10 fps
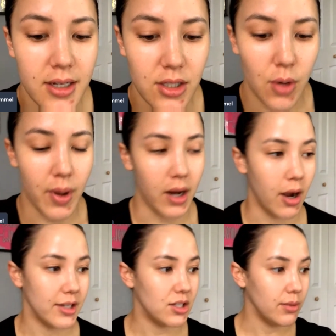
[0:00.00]
Don't want to
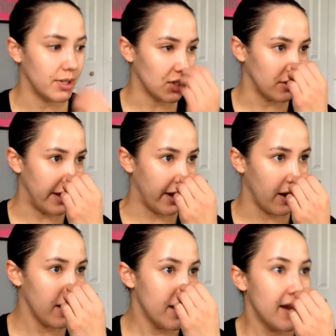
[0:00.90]
cause too much
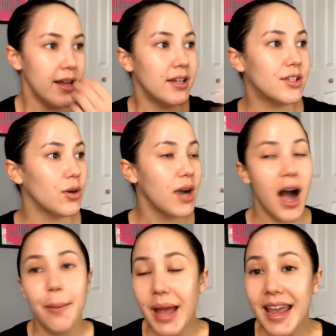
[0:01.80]
glare. So
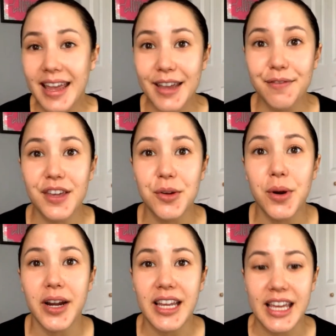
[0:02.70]
comment if you
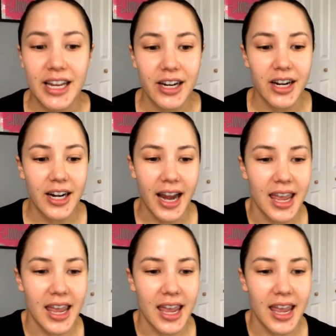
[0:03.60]
are here,